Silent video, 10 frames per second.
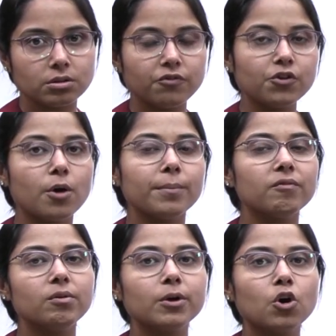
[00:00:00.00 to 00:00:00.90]
The phenomena
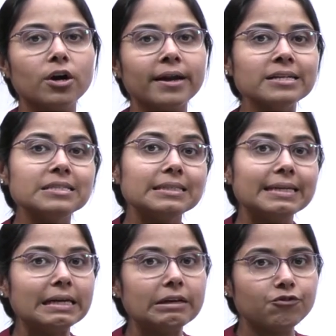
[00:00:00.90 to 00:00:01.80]
will be called as
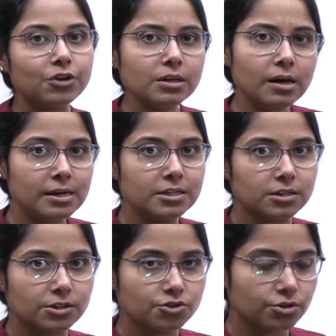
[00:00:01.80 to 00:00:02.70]

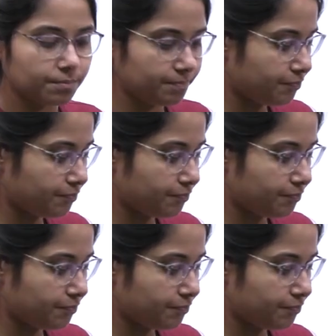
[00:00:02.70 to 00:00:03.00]
de-differentiation.